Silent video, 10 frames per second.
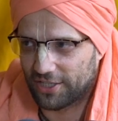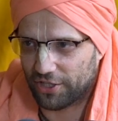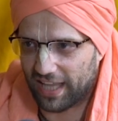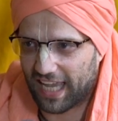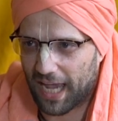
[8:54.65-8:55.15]

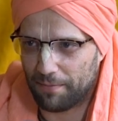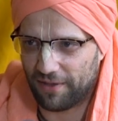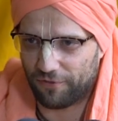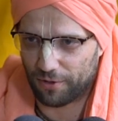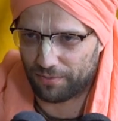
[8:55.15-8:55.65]
So they came
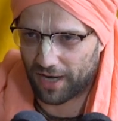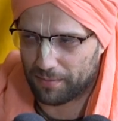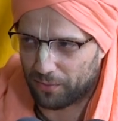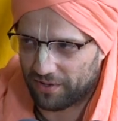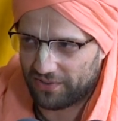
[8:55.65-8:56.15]
before
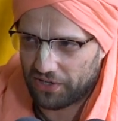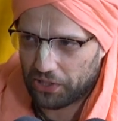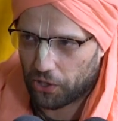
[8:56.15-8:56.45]
Brahma with very